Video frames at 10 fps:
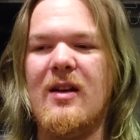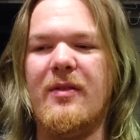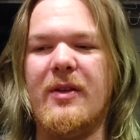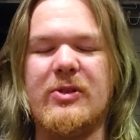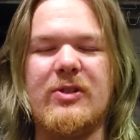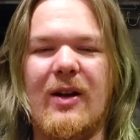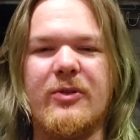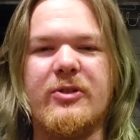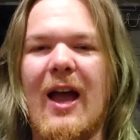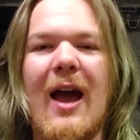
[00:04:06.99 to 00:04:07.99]
that
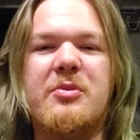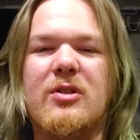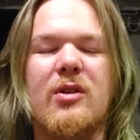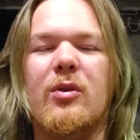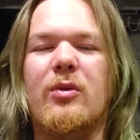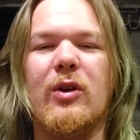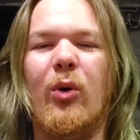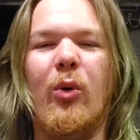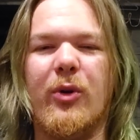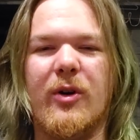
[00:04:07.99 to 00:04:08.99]
sounds absolutely
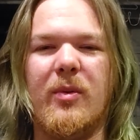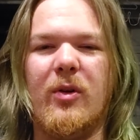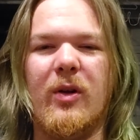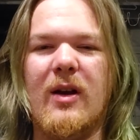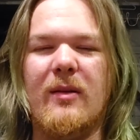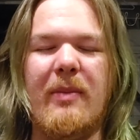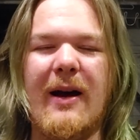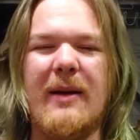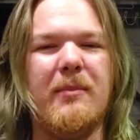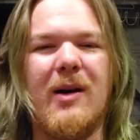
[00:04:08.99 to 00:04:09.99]
horrible
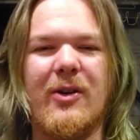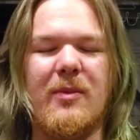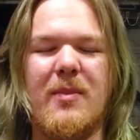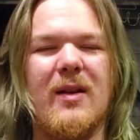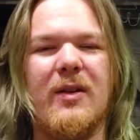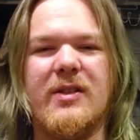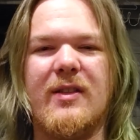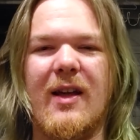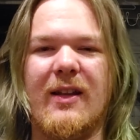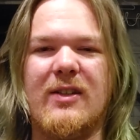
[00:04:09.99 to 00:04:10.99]
by modern metal
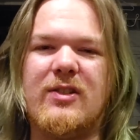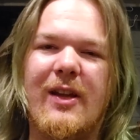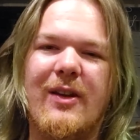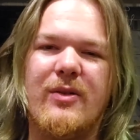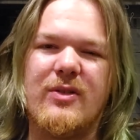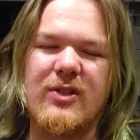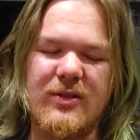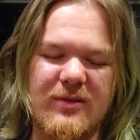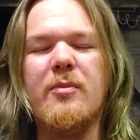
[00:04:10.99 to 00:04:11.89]
aesthetic standards.